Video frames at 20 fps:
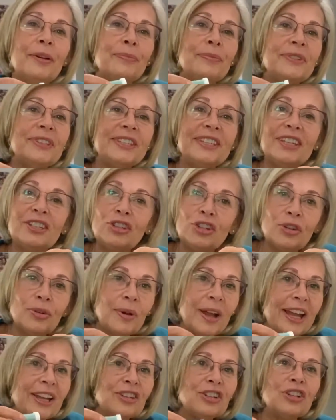
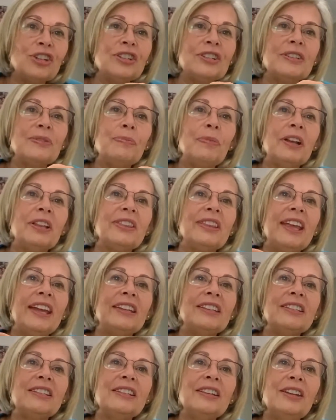situations, but
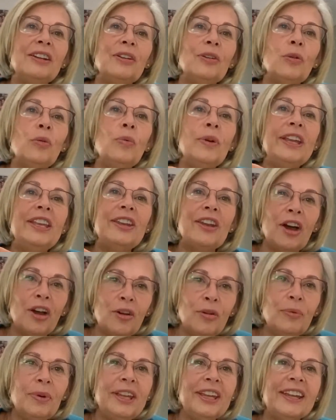that we
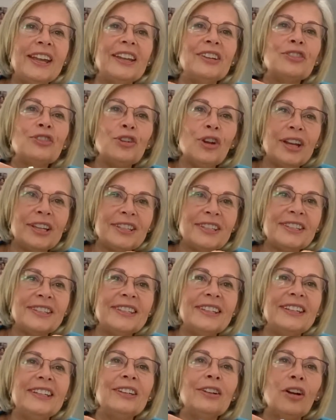know we can
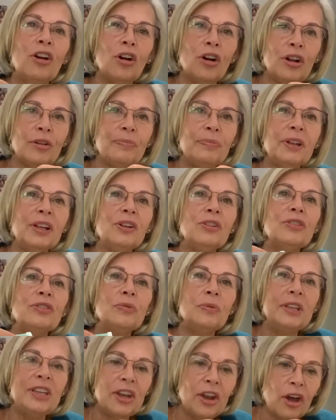trust in God because
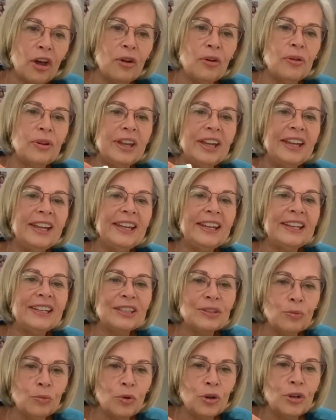we know
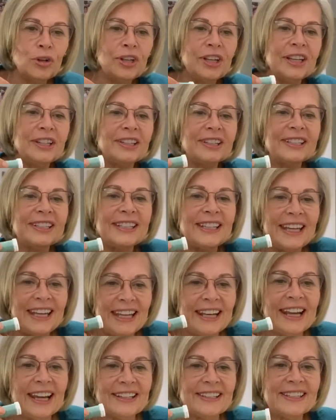His word and it's
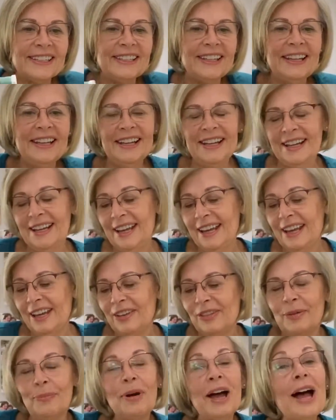in us.
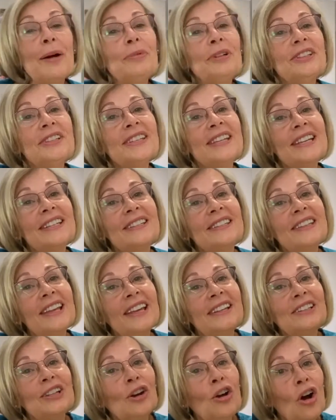The Bible says
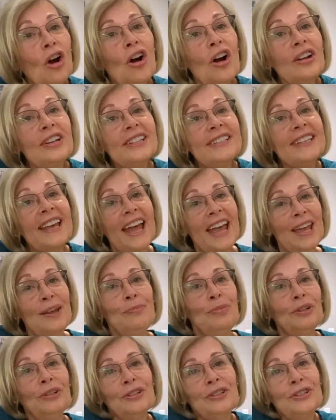that God is
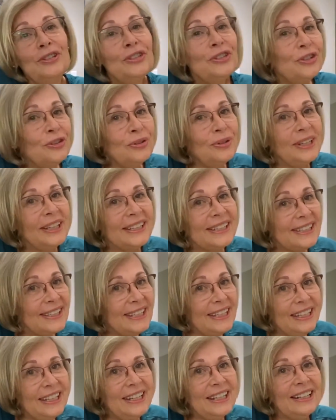able to do
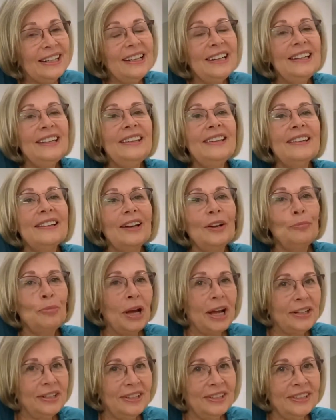exceedingly
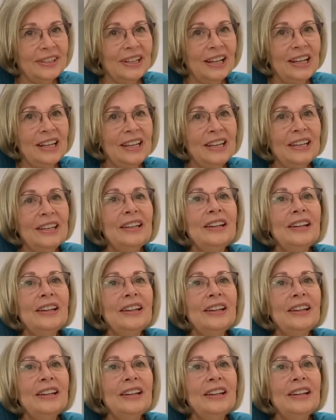abundantly,